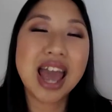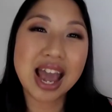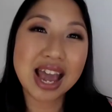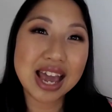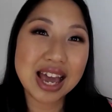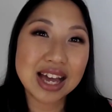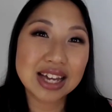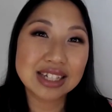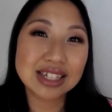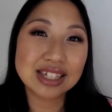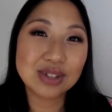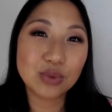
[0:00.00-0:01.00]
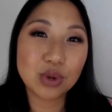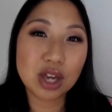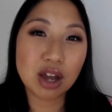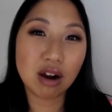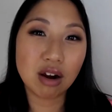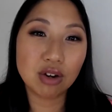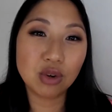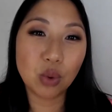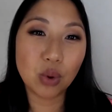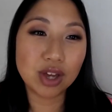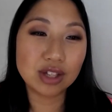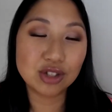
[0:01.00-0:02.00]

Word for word: and we are going